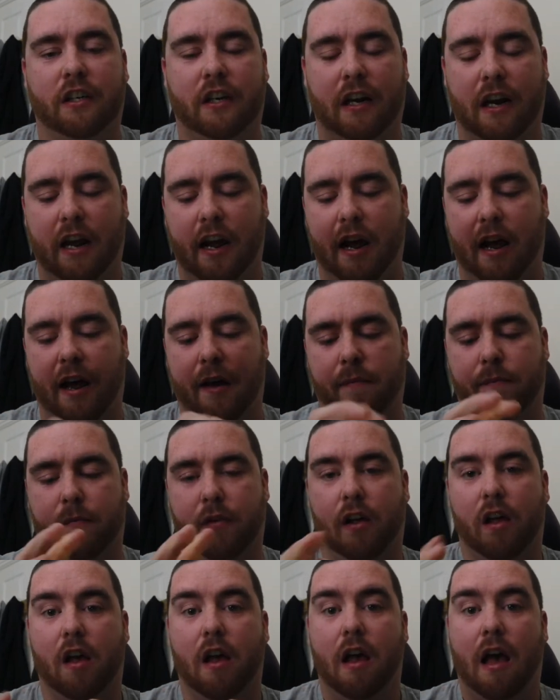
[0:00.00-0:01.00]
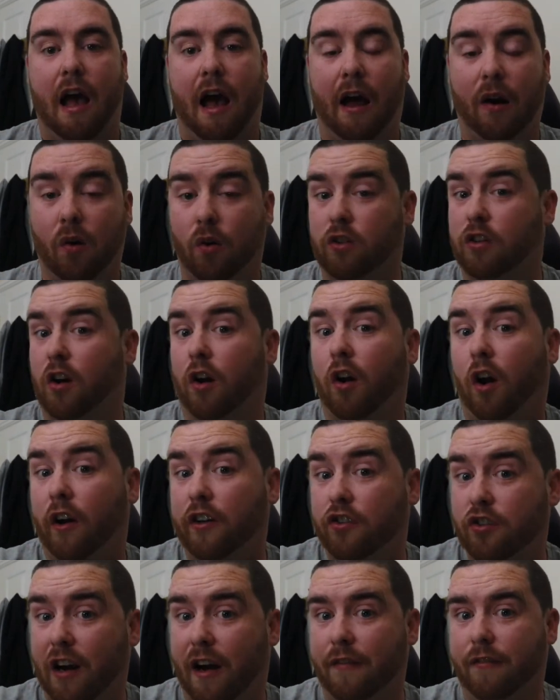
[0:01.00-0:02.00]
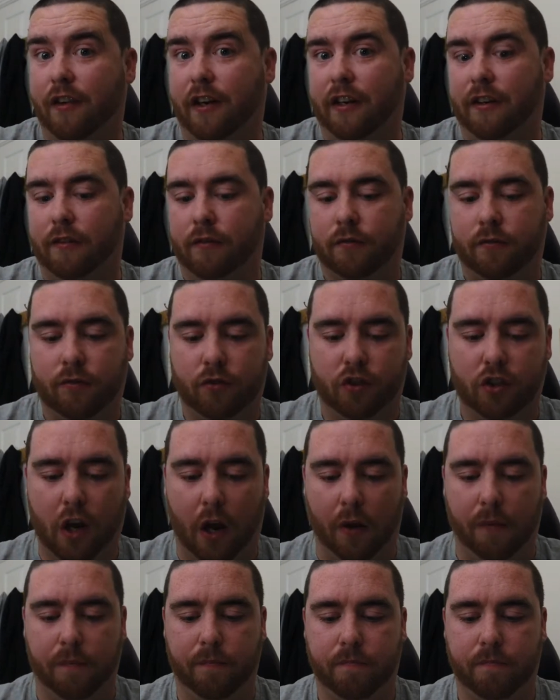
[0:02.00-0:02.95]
and also I like travelling. So,